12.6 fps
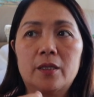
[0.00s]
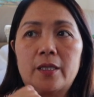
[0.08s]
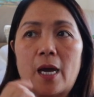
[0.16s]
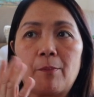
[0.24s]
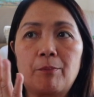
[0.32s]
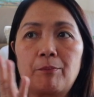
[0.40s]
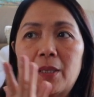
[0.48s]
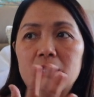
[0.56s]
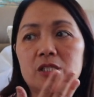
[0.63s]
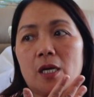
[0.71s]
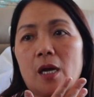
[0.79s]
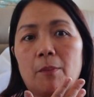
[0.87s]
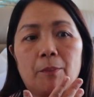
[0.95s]
Damp pa
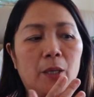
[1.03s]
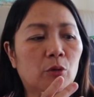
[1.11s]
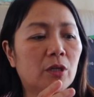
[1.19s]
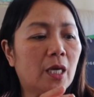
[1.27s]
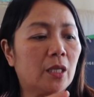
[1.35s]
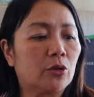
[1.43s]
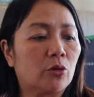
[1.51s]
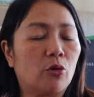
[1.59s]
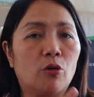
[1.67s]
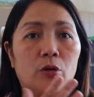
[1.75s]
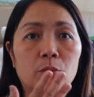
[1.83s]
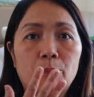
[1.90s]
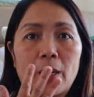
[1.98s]
siya, pero later
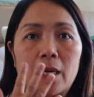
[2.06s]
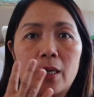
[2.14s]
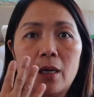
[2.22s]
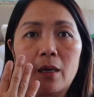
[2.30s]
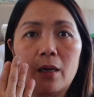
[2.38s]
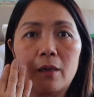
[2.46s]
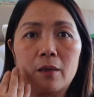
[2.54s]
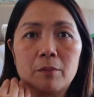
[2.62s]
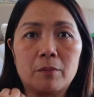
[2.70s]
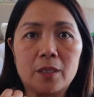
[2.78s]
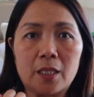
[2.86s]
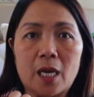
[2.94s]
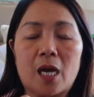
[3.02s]
on, parang
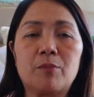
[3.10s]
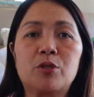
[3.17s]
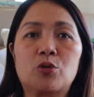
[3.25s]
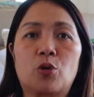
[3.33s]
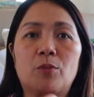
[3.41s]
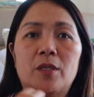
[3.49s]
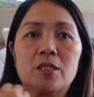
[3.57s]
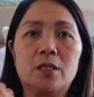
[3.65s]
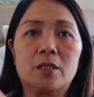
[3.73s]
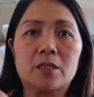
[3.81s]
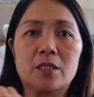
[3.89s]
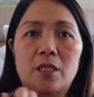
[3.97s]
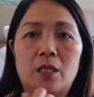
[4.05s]
i-absorb na siya
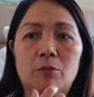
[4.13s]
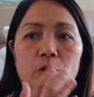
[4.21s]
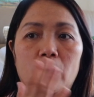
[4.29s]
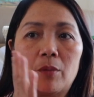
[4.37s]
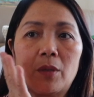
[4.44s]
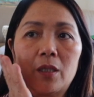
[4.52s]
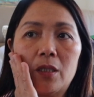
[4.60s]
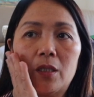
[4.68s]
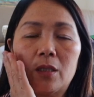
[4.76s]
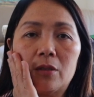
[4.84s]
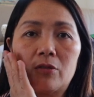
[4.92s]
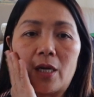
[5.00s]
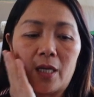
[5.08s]
ng skin mo and magiging
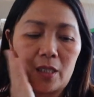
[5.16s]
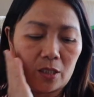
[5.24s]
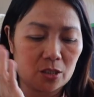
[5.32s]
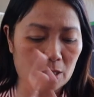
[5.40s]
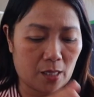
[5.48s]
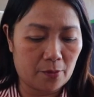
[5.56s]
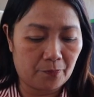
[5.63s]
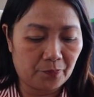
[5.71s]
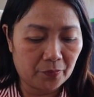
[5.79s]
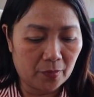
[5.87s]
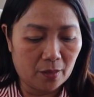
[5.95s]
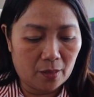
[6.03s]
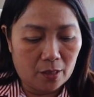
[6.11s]
dry na siya.
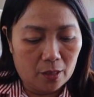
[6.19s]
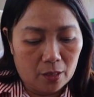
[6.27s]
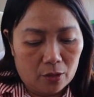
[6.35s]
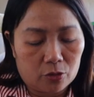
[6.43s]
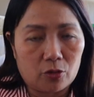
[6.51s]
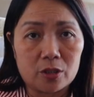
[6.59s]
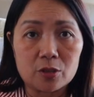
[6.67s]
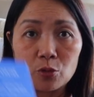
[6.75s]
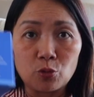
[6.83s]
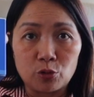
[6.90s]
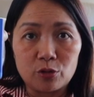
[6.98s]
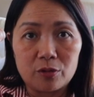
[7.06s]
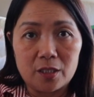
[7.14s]
So, it's
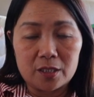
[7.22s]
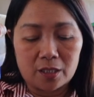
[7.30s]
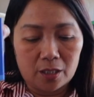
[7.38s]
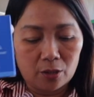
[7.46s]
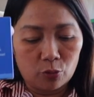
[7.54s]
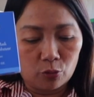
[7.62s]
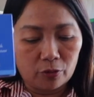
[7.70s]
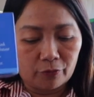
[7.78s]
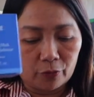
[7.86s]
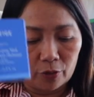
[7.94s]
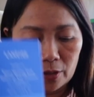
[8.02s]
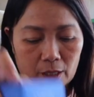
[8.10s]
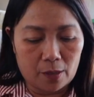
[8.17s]
good. It's really good
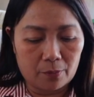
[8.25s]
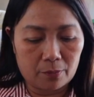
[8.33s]
for